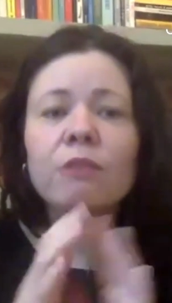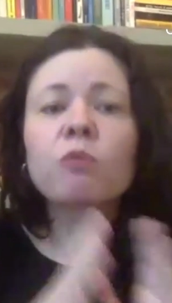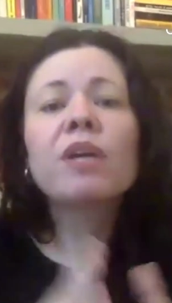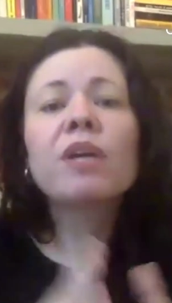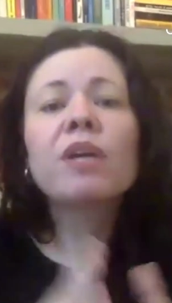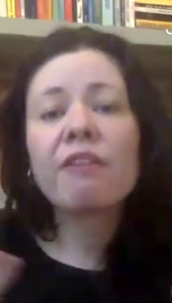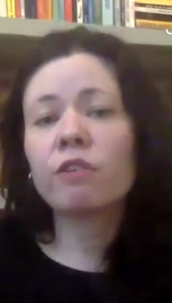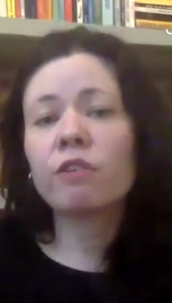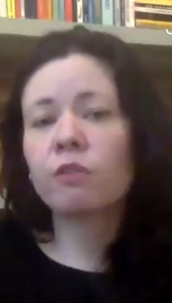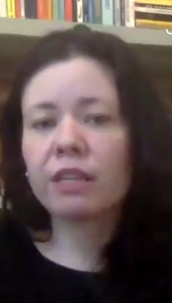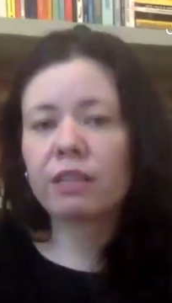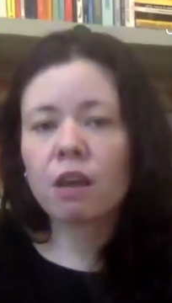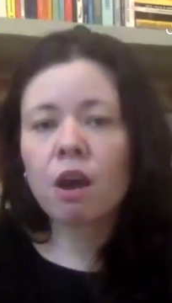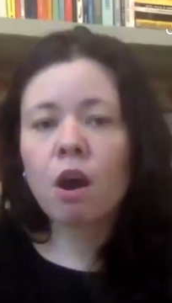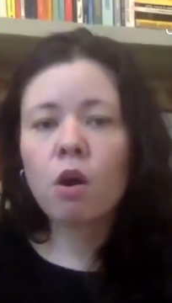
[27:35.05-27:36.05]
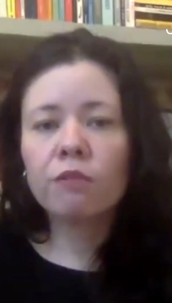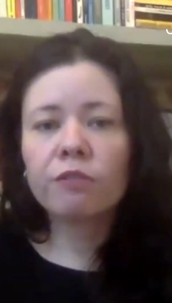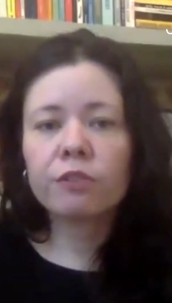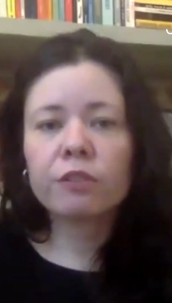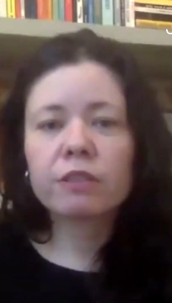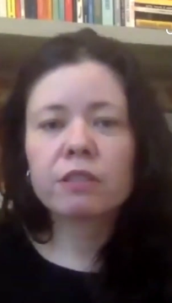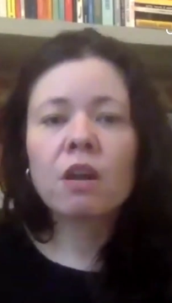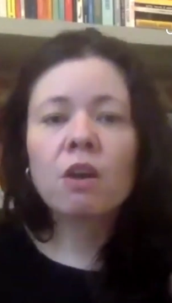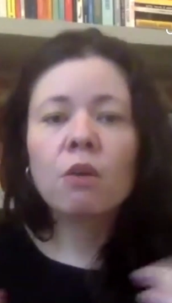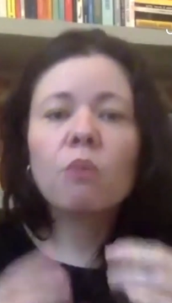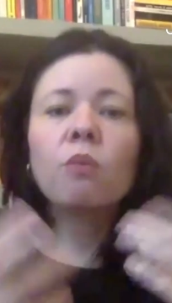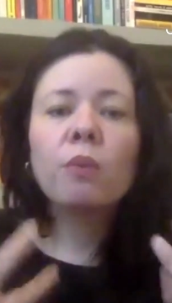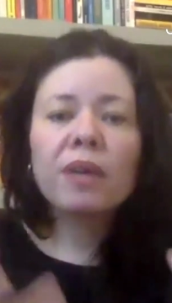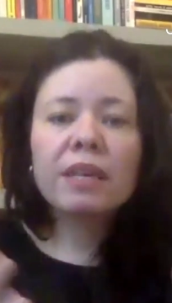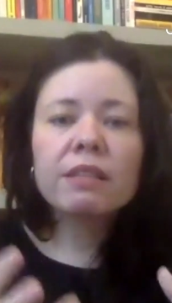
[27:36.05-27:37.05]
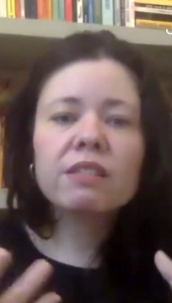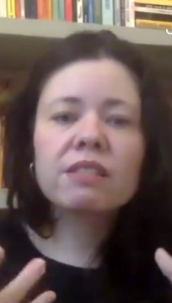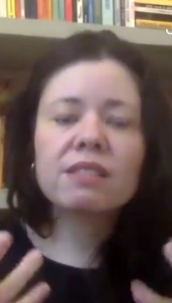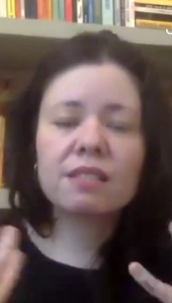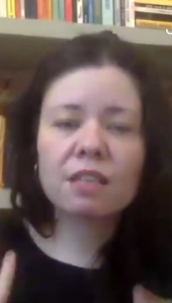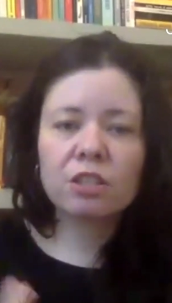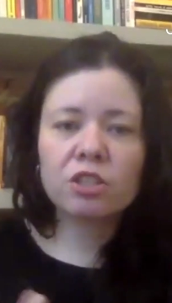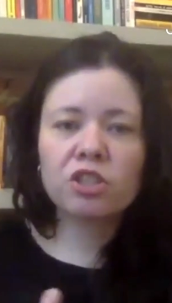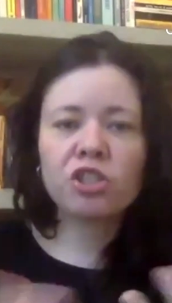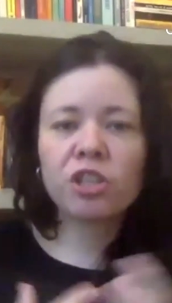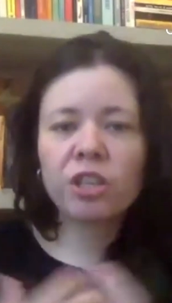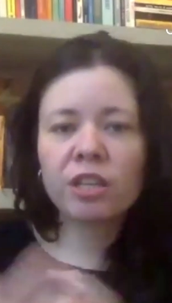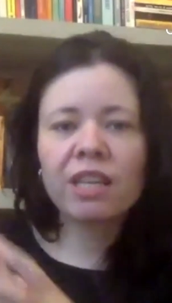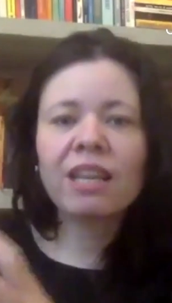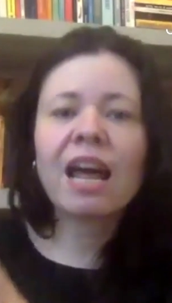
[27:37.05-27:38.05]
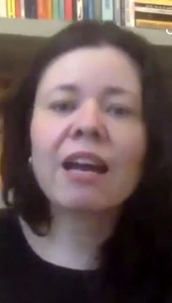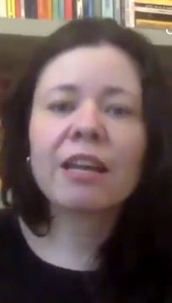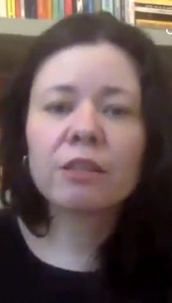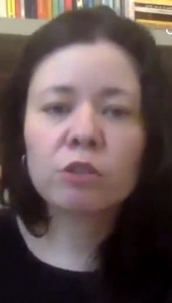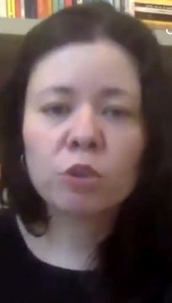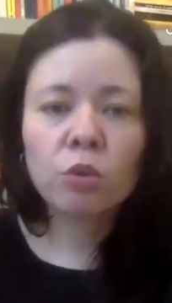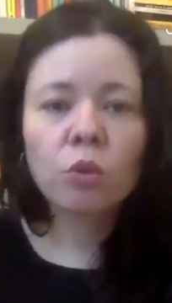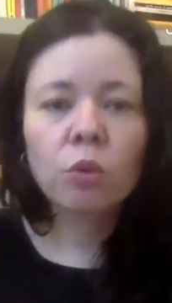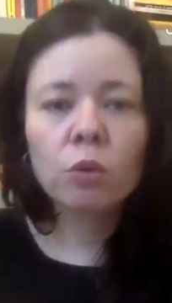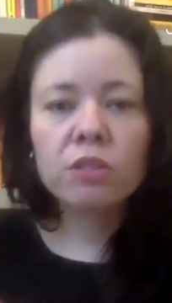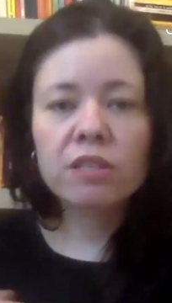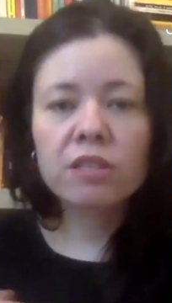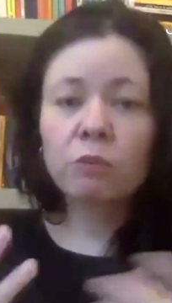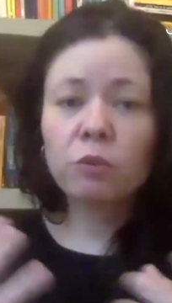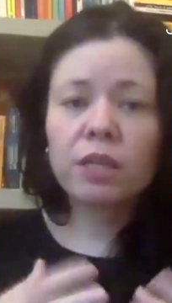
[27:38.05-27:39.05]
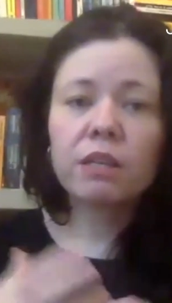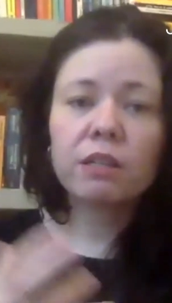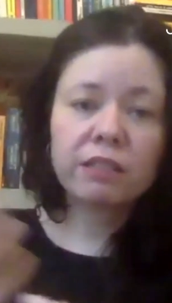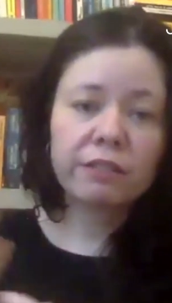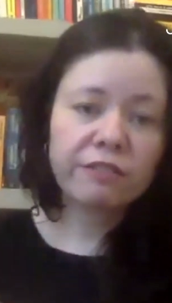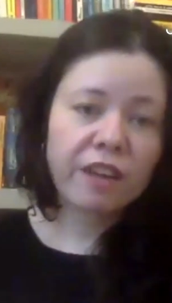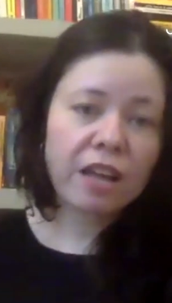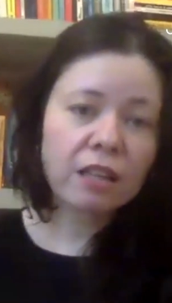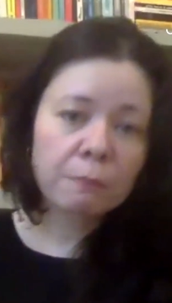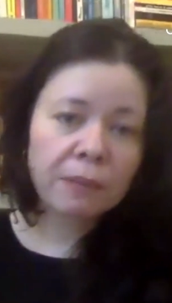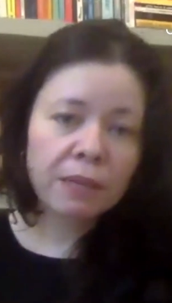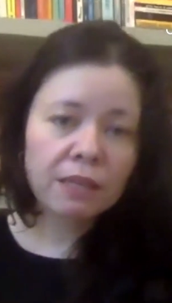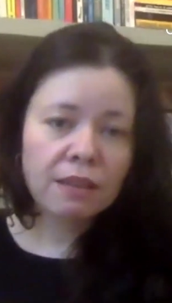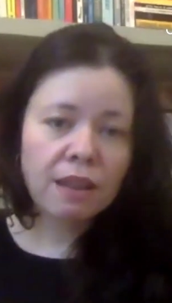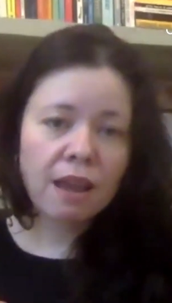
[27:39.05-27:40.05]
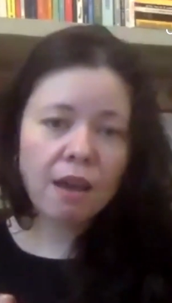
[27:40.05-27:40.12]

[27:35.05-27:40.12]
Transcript: that we have already covered. With such an AI tools that we are developing